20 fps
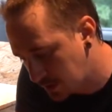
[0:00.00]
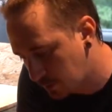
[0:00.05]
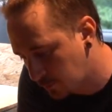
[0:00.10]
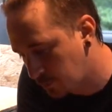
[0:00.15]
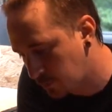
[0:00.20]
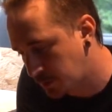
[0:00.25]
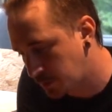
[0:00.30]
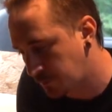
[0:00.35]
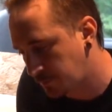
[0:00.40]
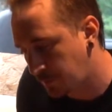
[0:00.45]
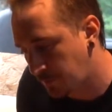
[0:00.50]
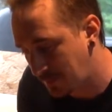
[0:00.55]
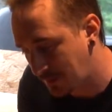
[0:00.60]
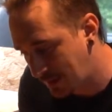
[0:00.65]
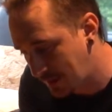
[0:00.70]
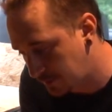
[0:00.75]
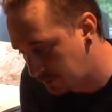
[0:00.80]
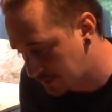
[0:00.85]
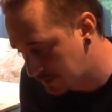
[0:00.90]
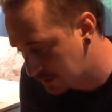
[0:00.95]
the water from the
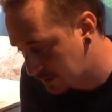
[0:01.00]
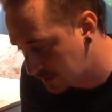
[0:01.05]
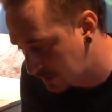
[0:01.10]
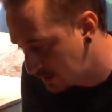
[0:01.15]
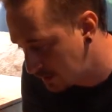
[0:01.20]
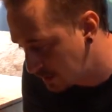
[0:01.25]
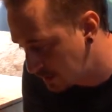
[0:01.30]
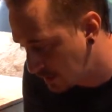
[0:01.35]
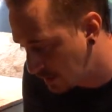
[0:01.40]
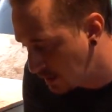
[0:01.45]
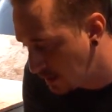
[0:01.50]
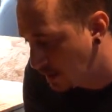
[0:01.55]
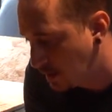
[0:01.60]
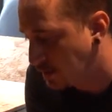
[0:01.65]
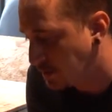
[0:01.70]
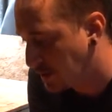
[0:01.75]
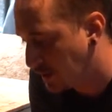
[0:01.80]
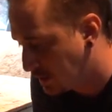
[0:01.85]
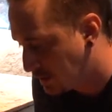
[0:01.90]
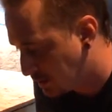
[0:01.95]
outside,
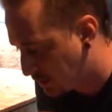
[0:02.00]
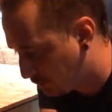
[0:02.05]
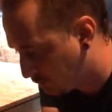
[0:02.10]
change the